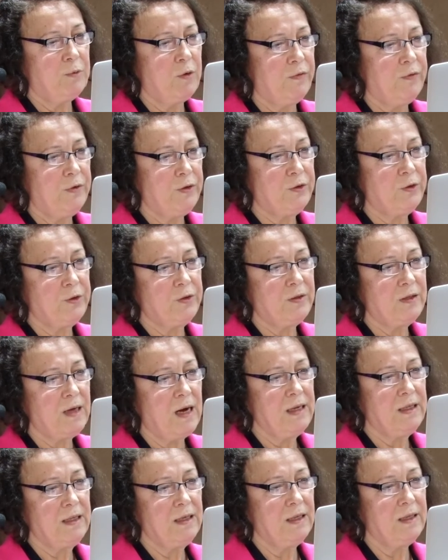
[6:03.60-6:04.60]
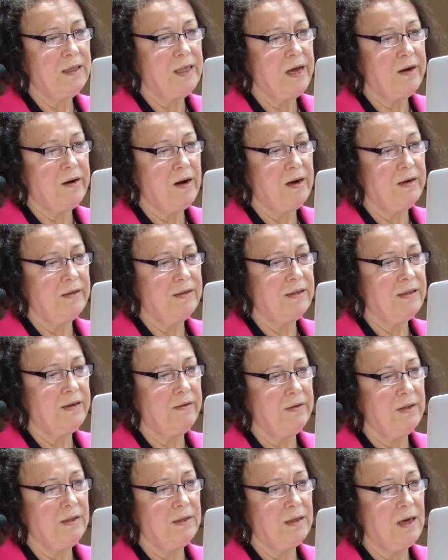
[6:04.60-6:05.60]
professor title, there are
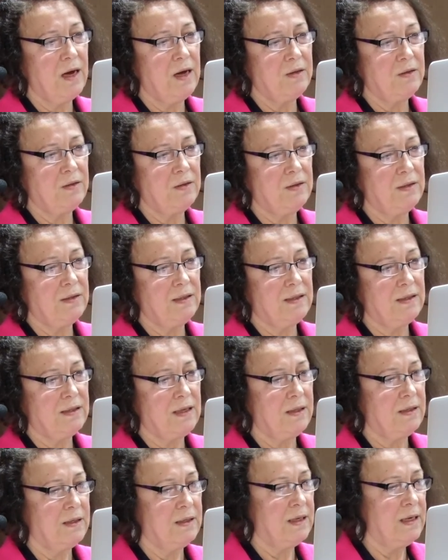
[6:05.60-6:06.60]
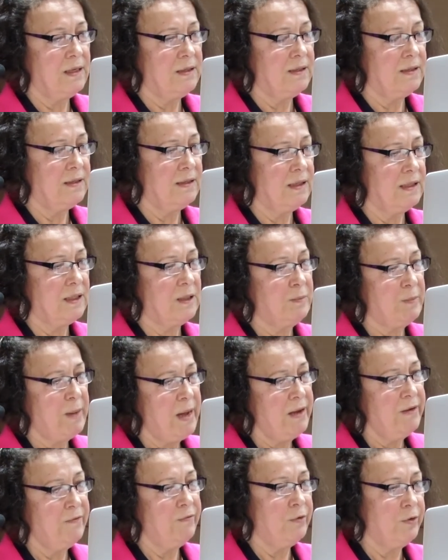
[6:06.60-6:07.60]
7,696
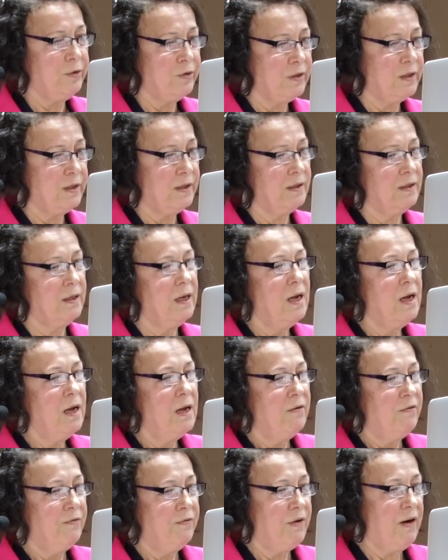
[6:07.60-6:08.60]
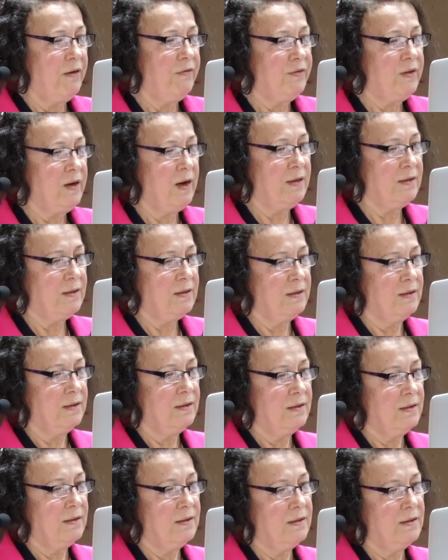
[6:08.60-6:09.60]
men versus
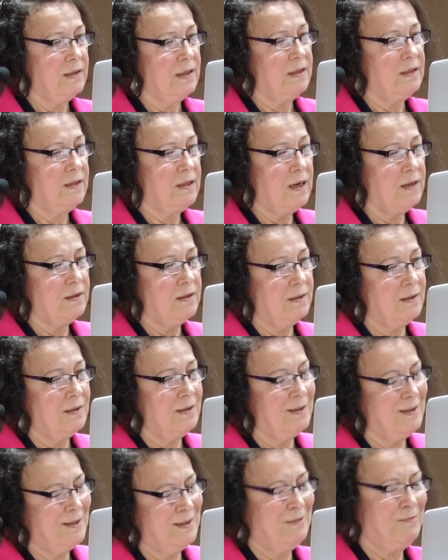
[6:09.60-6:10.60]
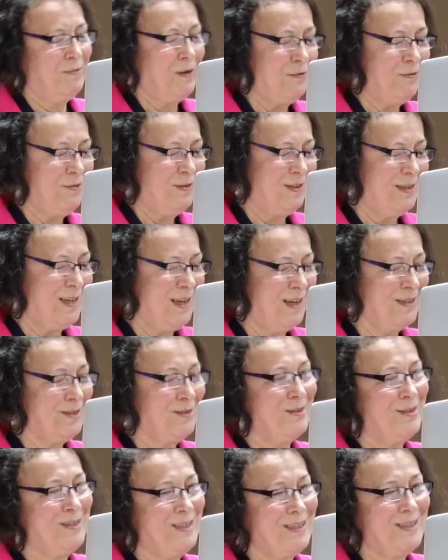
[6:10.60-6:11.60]

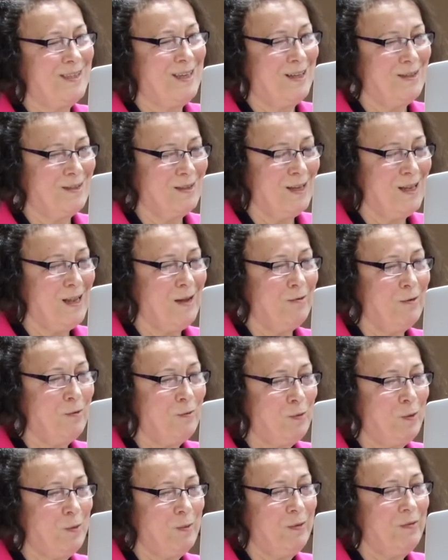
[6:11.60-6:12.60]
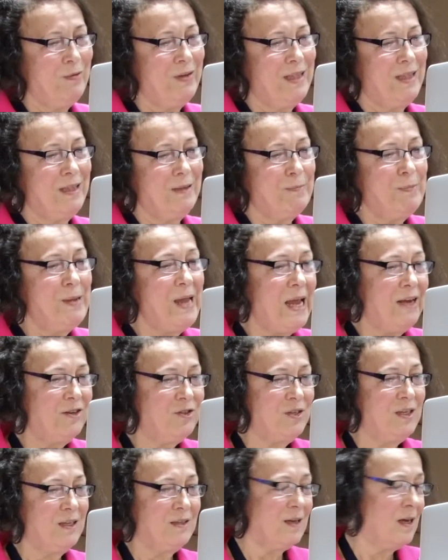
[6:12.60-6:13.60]
5,611 women with the
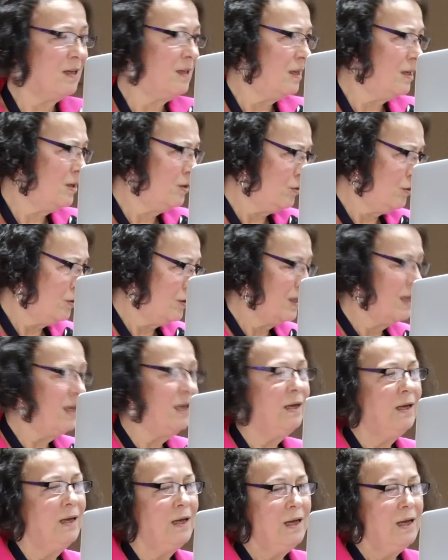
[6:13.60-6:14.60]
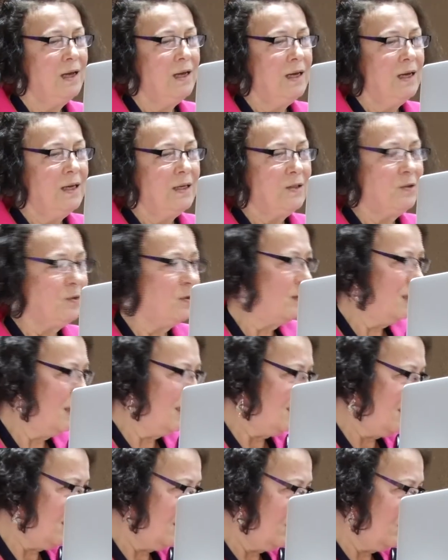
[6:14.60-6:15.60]
PhD title in Turkey. So
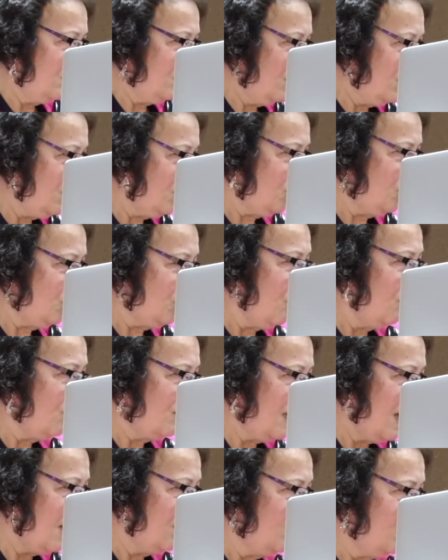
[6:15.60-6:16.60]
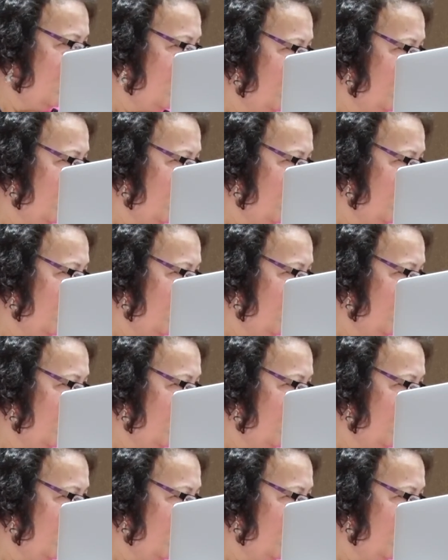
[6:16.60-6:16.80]
this shows actually